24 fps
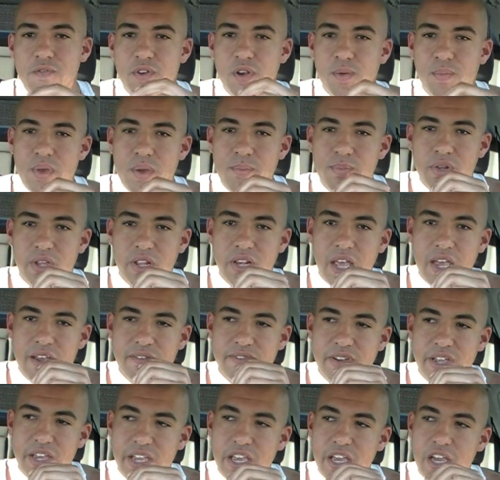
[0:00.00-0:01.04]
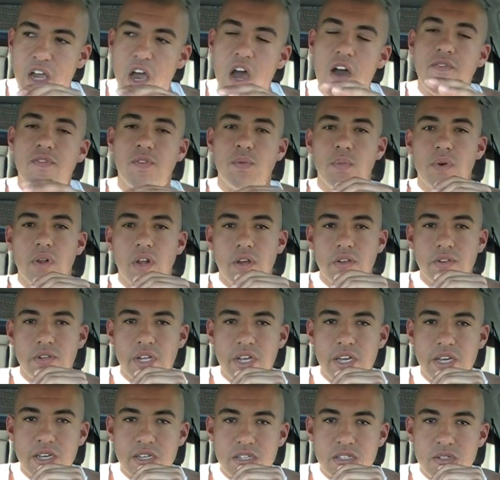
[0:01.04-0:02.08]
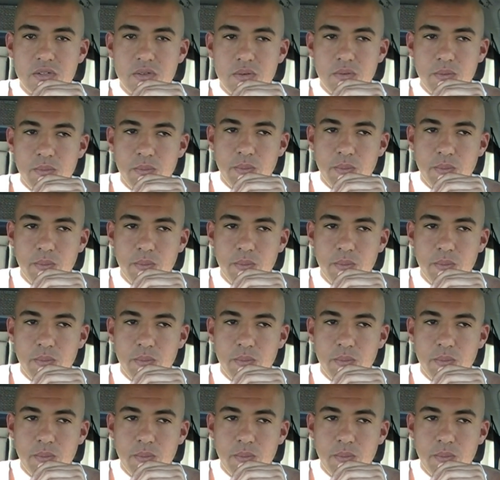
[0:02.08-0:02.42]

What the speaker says: for the people in life that get comfortable on things.